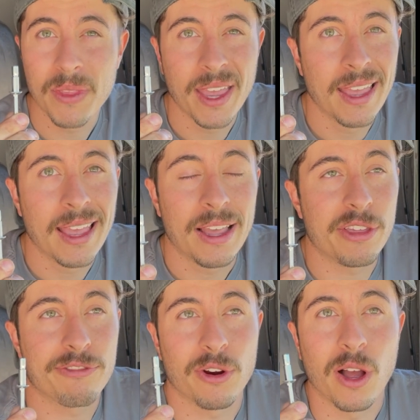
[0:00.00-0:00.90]
I think
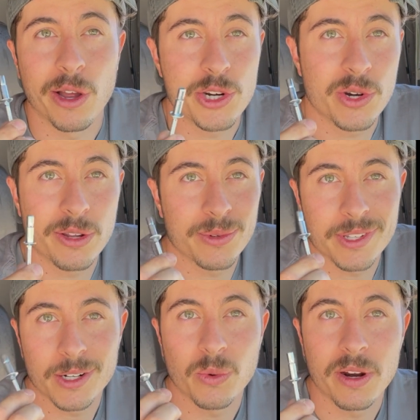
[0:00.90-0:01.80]
for 100 it was
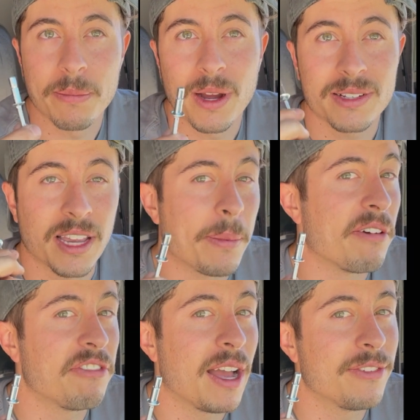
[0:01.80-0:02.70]
like 20 bucks. I bought
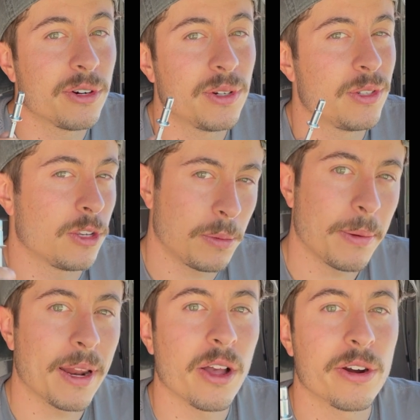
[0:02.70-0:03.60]
500, so I spent
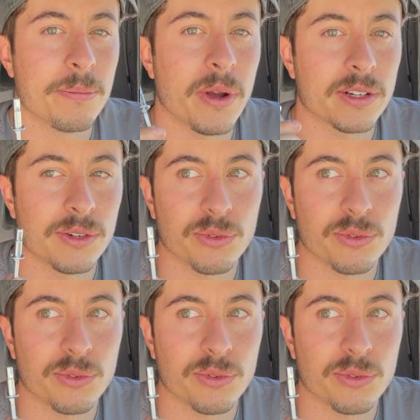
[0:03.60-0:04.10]
about 100 bucks in